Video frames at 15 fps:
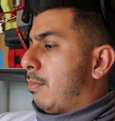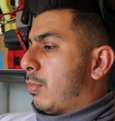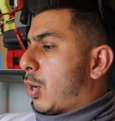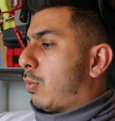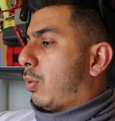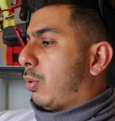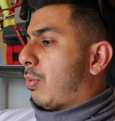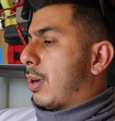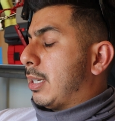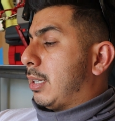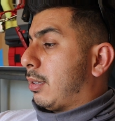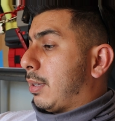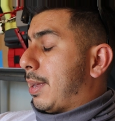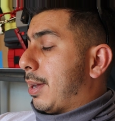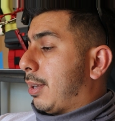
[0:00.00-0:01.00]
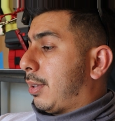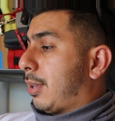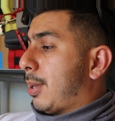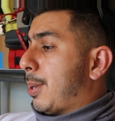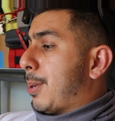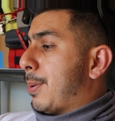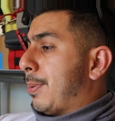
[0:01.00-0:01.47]
Mobile one is good
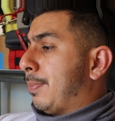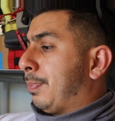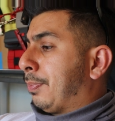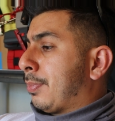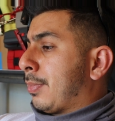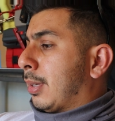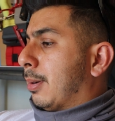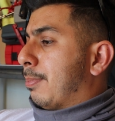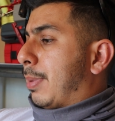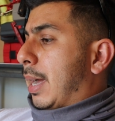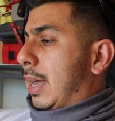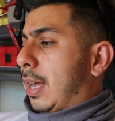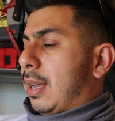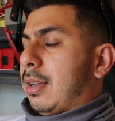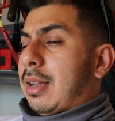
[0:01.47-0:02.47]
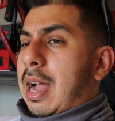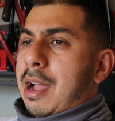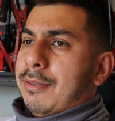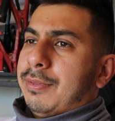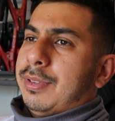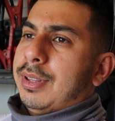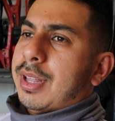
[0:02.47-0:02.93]
too, but
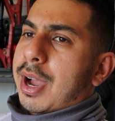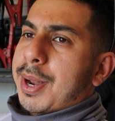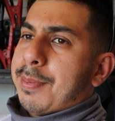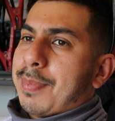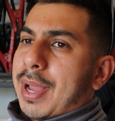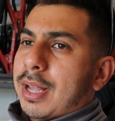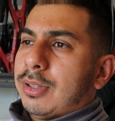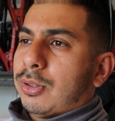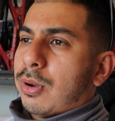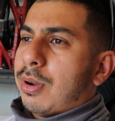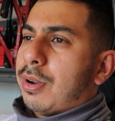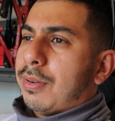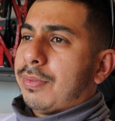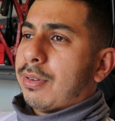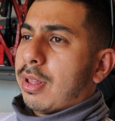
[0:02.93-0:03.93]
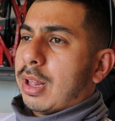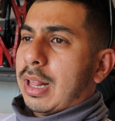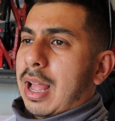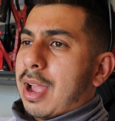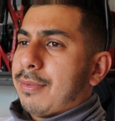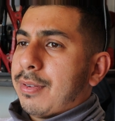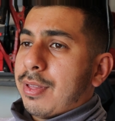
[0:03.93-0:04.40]
I've done Pennzoil for the
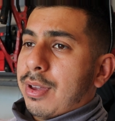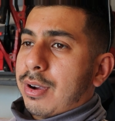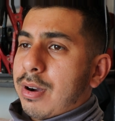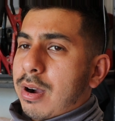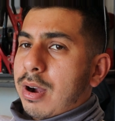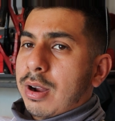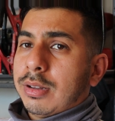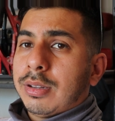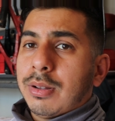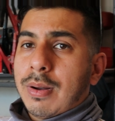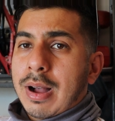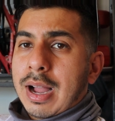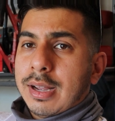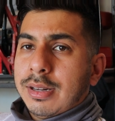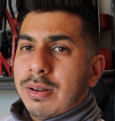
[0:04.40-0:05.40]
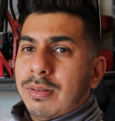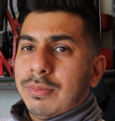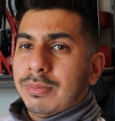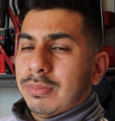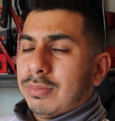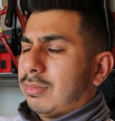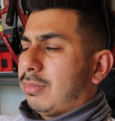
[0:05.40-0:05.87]
life of the car, so I
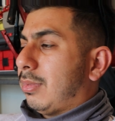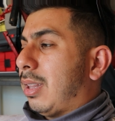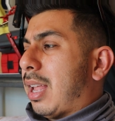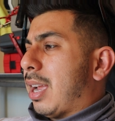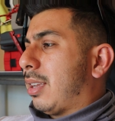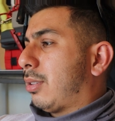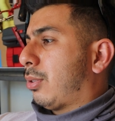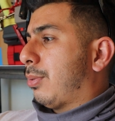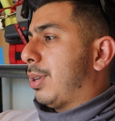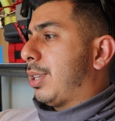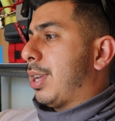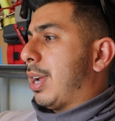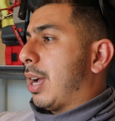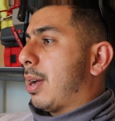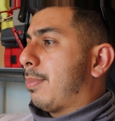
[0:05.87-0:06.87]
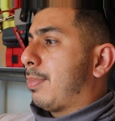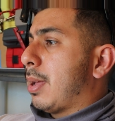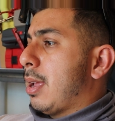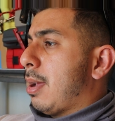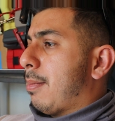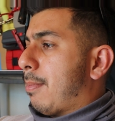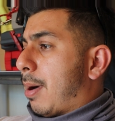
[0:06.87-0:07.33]
don't like switching up
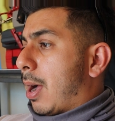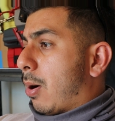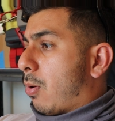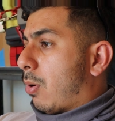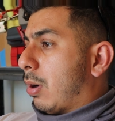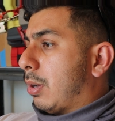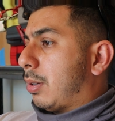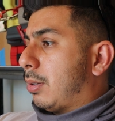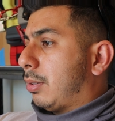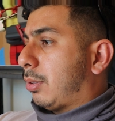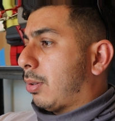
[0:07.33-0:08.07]
my oils.